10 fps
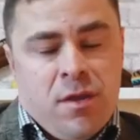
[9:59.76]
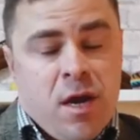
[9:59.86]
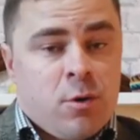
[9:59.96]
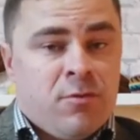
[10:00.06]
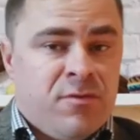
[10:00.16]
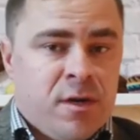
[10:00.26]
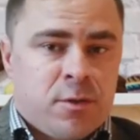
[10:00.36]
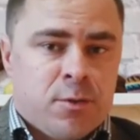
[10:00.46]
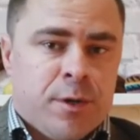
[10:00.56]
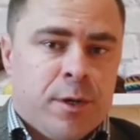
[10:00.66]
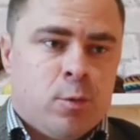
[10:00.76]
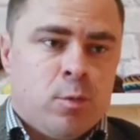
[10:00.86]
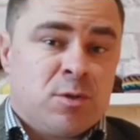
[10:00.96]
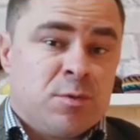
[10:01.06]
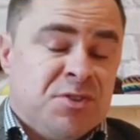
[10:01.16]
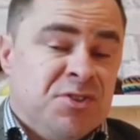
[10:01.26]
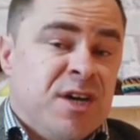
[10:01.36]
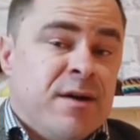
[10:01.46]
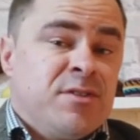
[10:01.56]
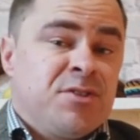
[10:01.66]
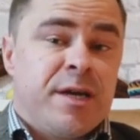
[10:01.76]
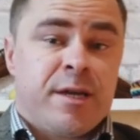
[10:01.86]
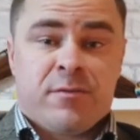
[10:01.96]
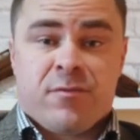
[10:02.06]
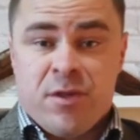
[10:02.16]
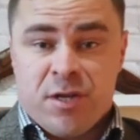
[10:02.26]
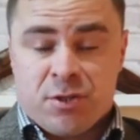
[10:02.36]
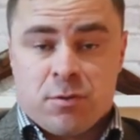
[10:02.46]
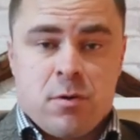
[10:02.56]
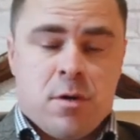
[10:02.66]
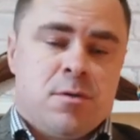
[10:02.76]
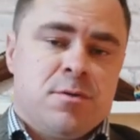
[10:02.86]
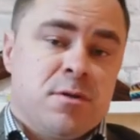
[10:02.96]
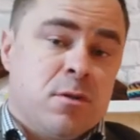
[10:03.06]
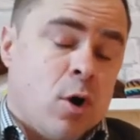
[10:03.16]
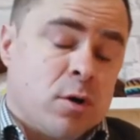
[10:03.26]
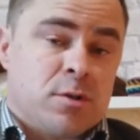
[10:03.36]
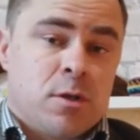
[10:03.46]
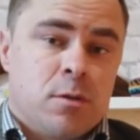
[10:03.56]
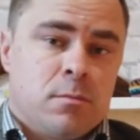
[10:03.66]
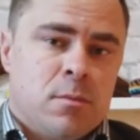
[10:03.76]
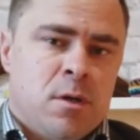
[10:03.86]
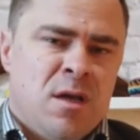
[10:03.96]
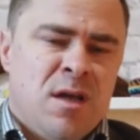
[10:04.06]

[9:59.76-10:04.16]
a narrow victory, which was devastating for the Etrurians long term,